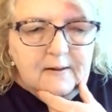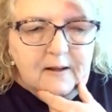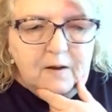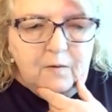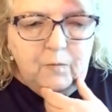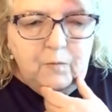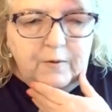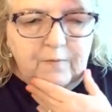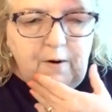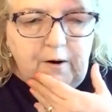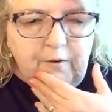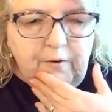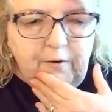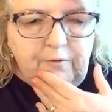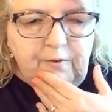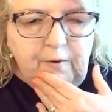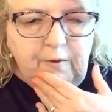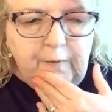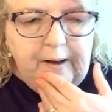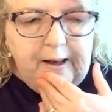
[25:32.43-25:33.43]
And we've
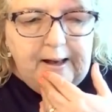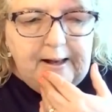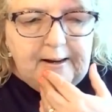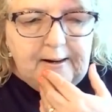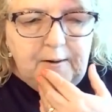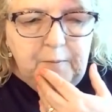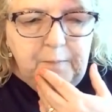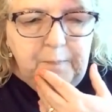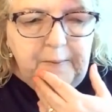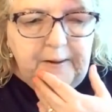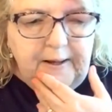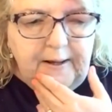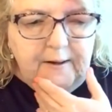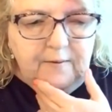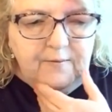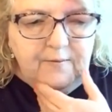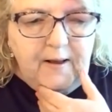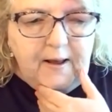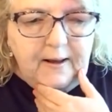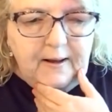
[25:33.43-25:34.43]
also added
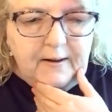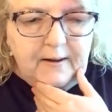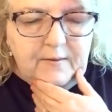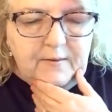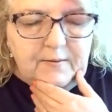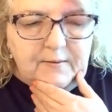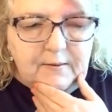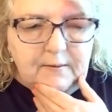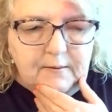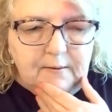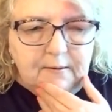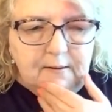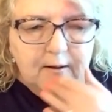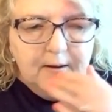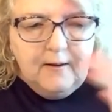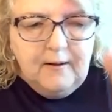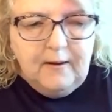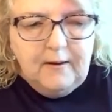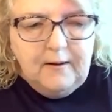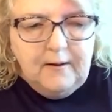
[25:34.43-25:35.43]
PSAs
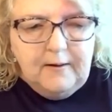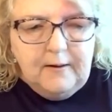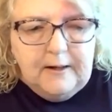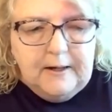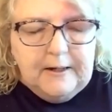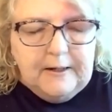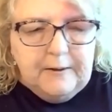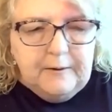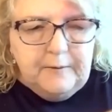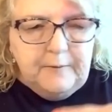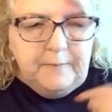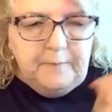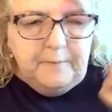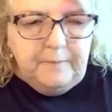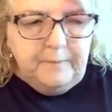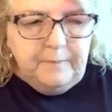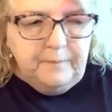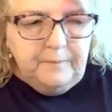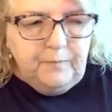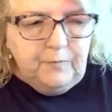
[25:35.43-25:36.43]

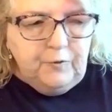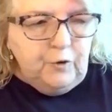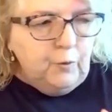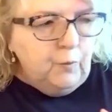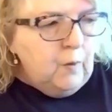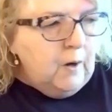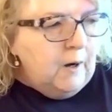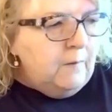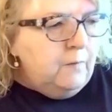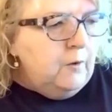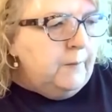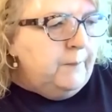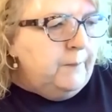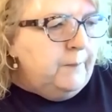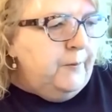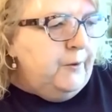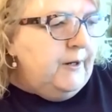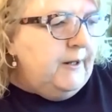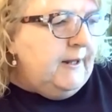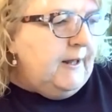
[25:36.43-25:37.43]
to what we're
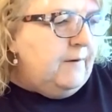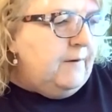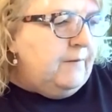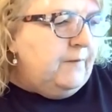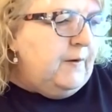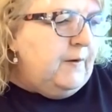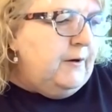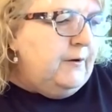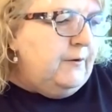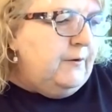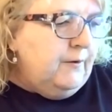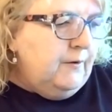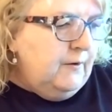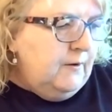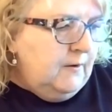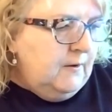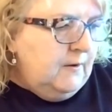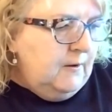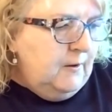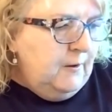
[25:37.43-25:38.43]
putting out there
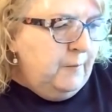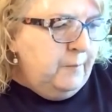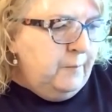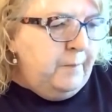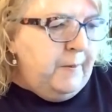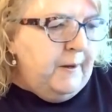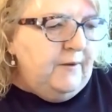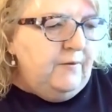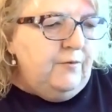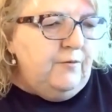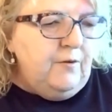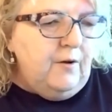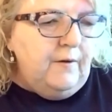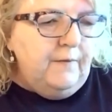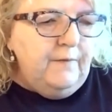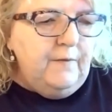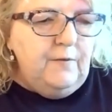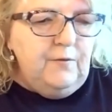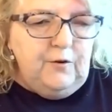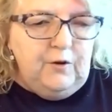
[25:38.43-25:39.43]
based
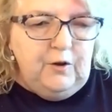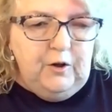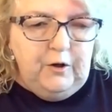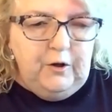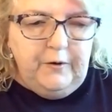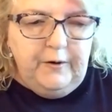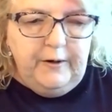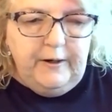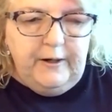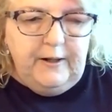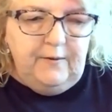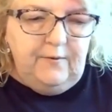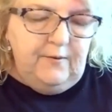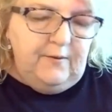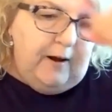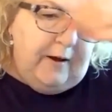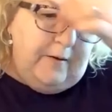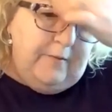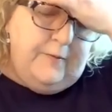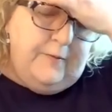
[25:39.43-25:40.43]
on the security
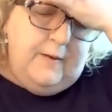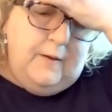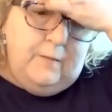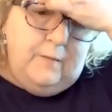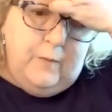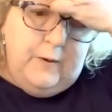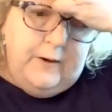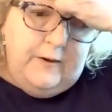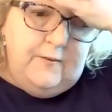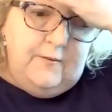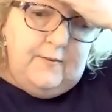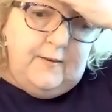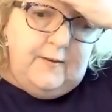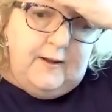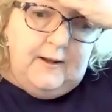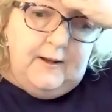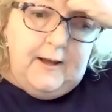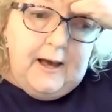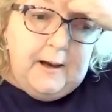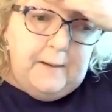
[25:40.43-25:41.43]
stuff that we
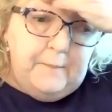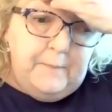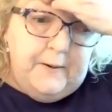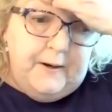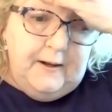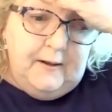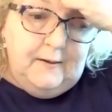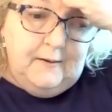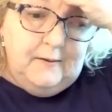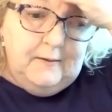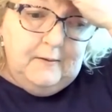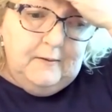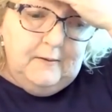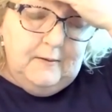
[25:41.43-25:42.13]
see happening.